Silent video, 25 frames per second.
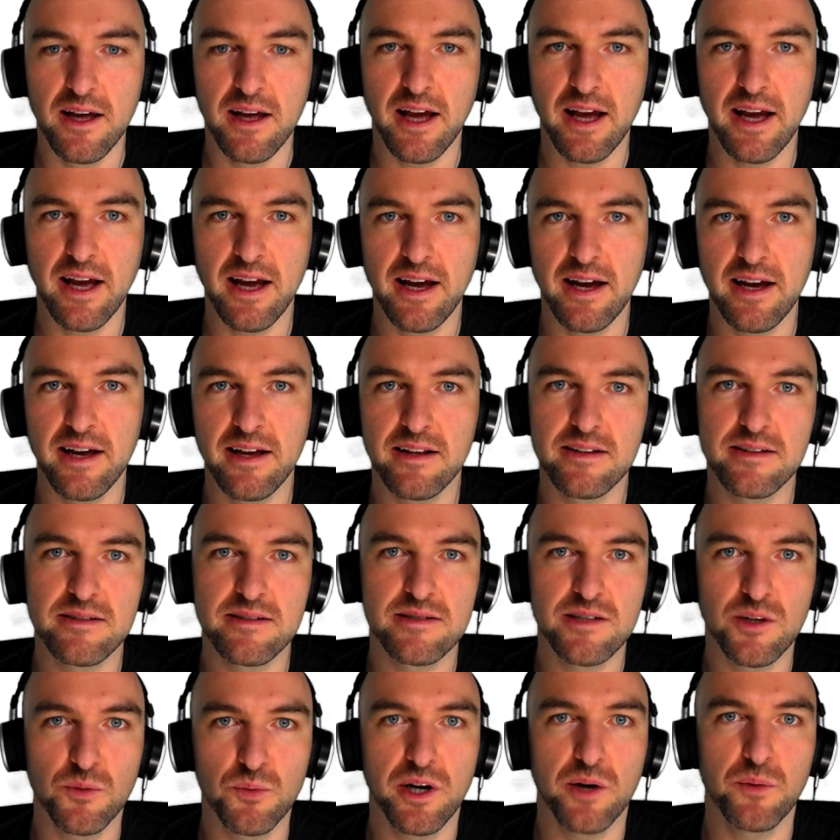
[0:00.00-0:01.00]
And
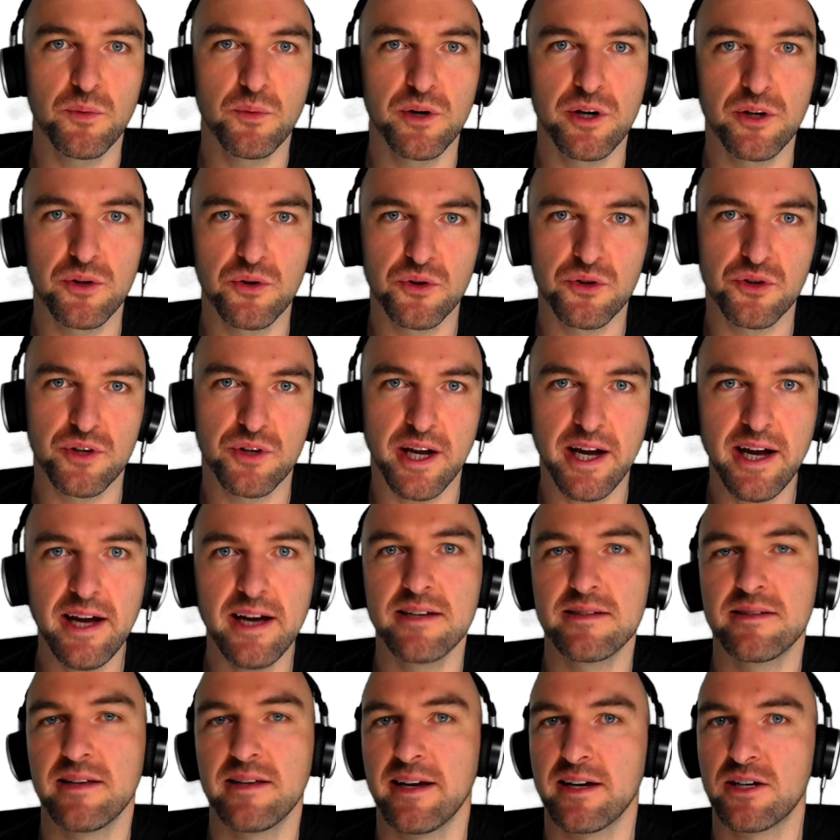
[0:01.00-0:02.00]
so what I want to do today
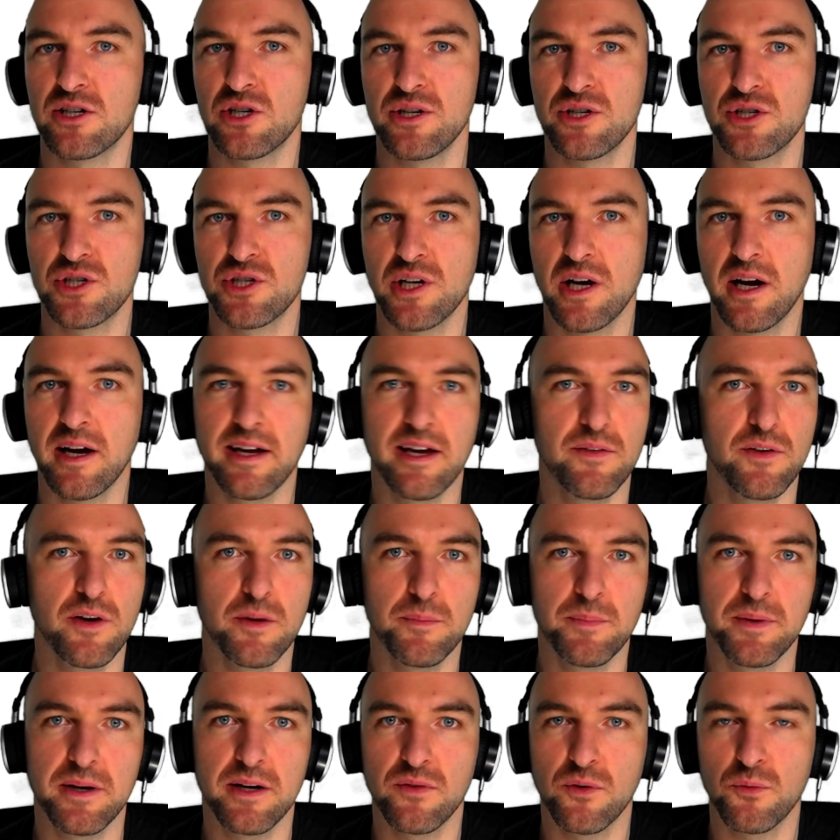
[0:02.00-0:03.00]
is actually give you a
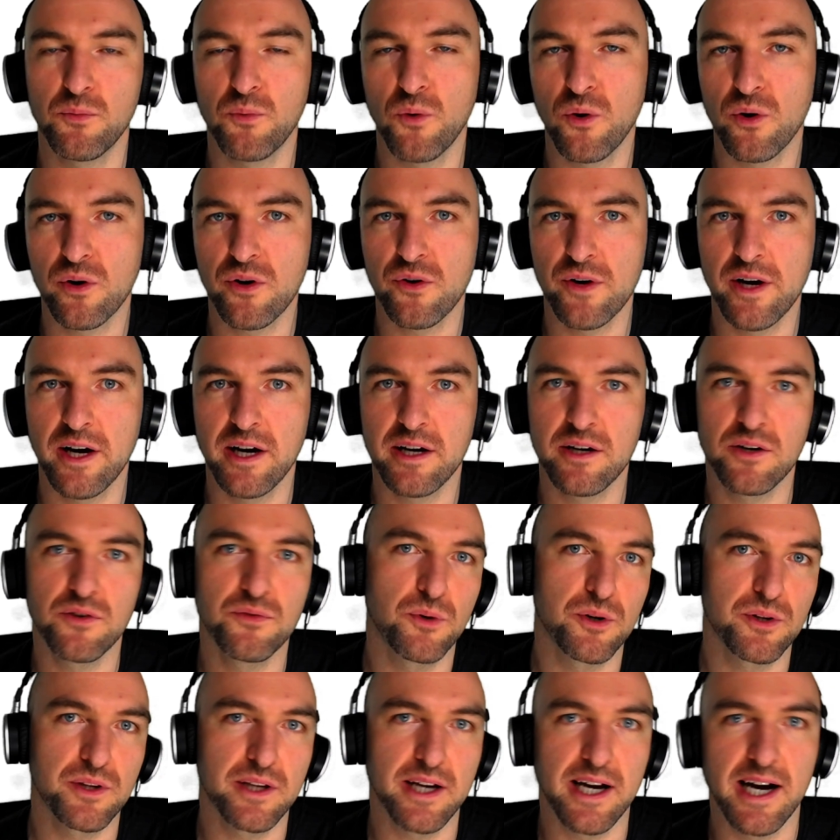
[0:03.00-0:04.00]
bit of a walk around of
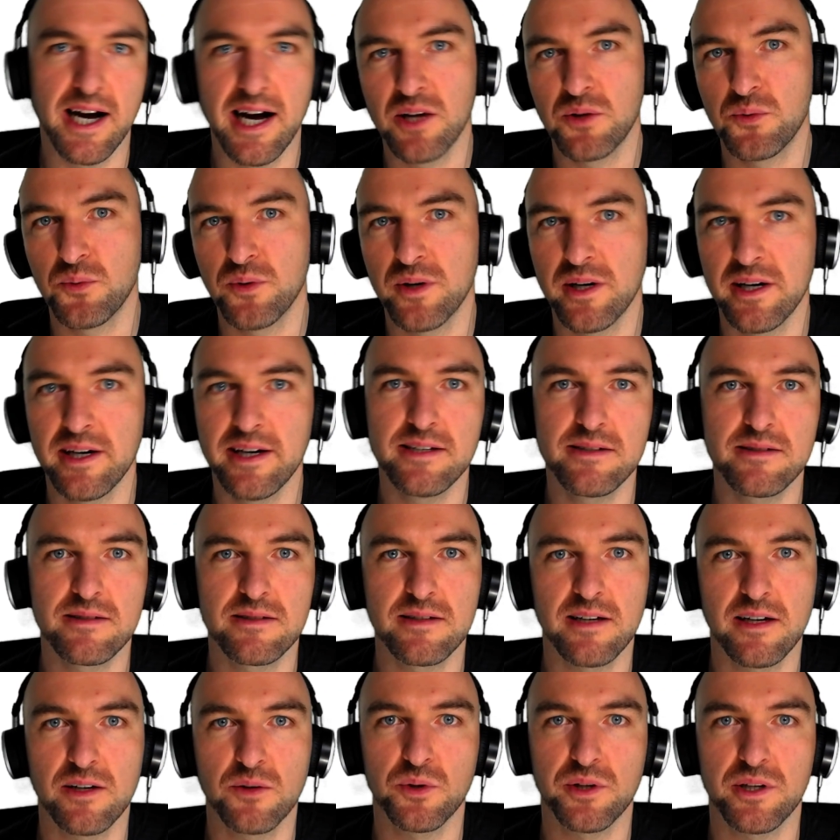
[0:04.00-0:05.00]
what the hardware is
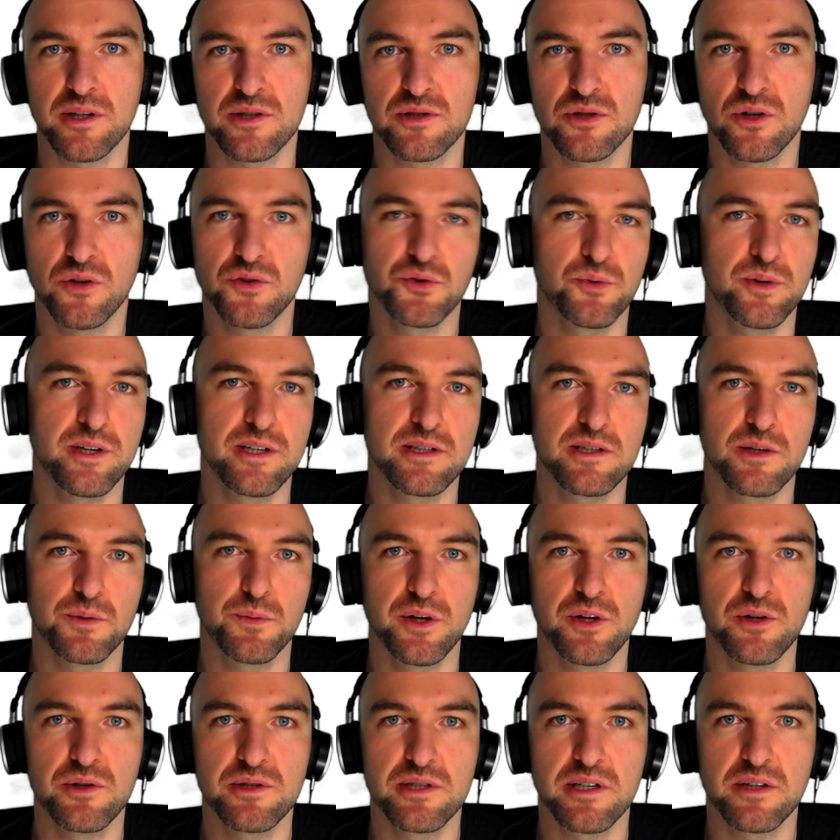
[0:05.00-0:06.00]
and what the software is that we're
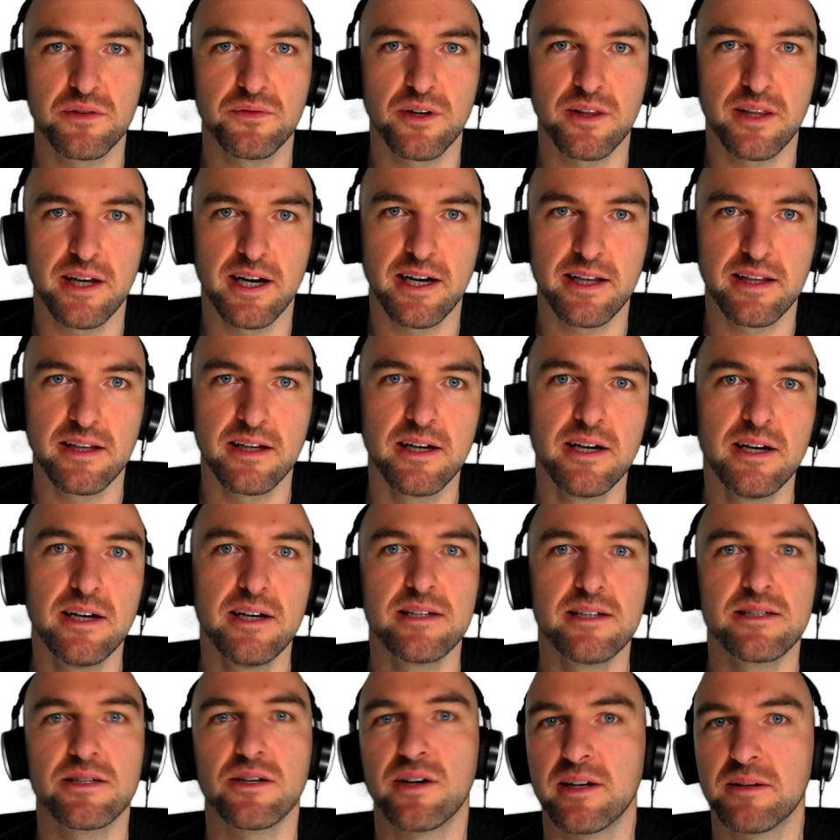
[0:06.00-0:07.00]
using for that,
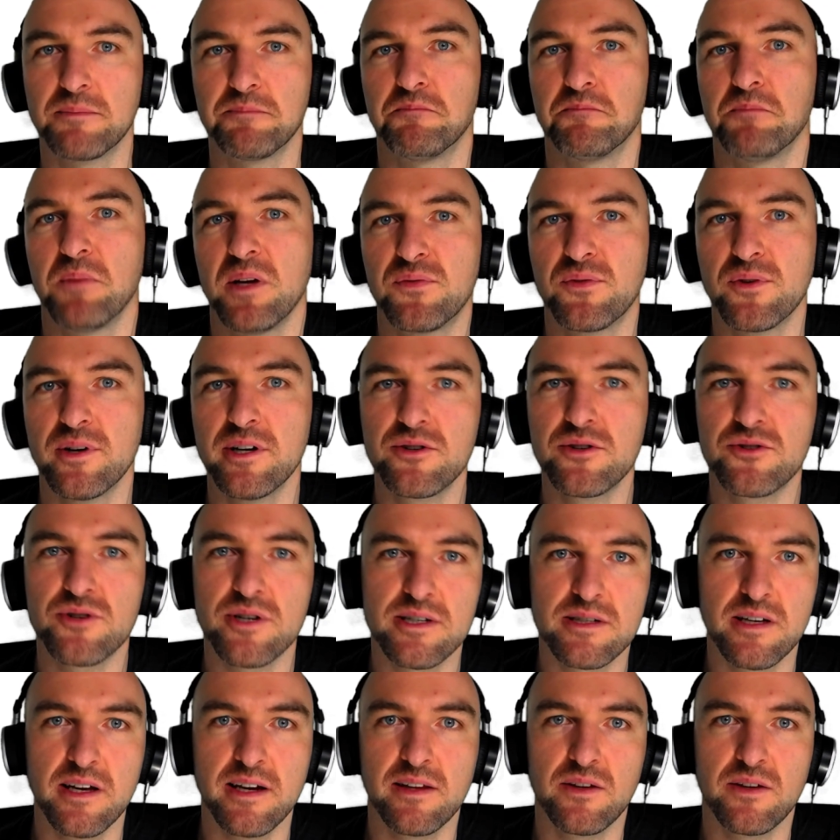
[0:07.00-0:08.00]
so that if you're
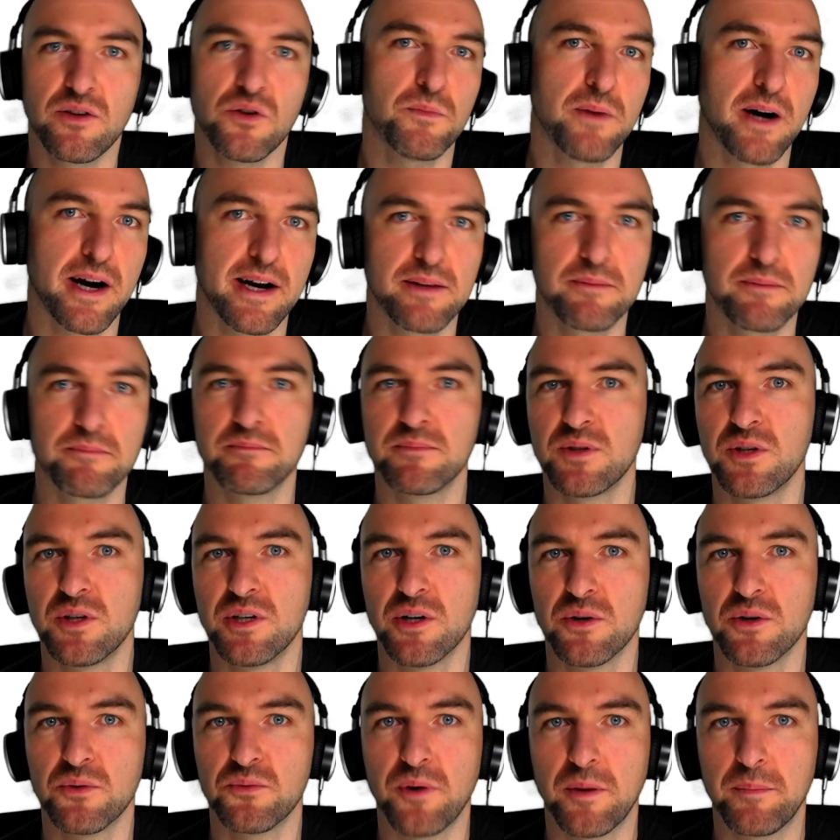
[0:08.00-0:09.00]
interested, you might
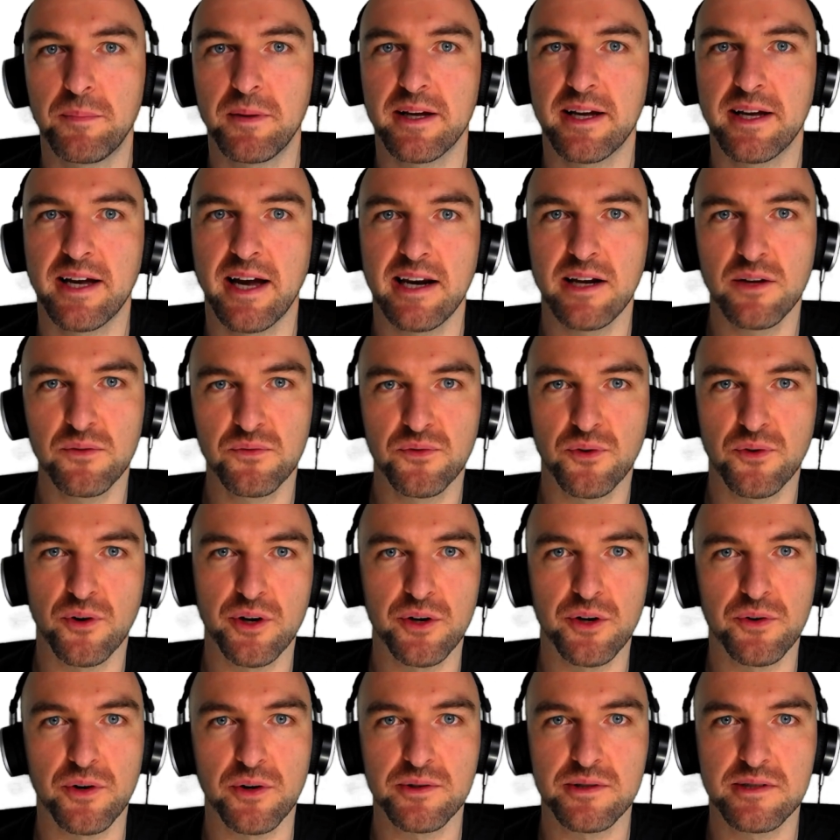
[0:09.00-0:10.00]
replicate it for
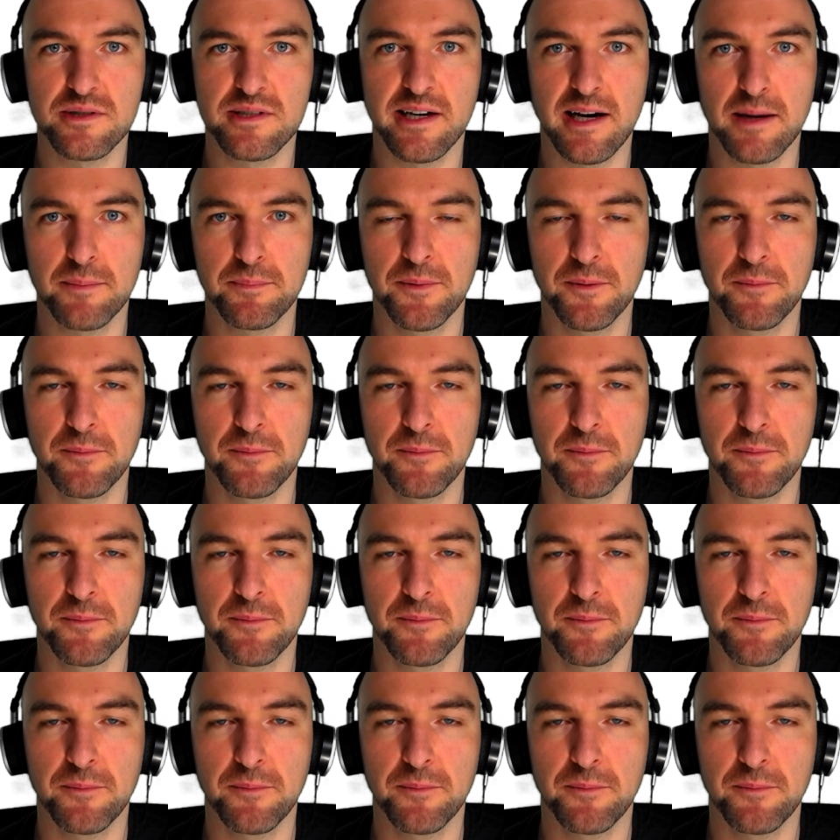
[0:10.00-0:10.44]
your own setup.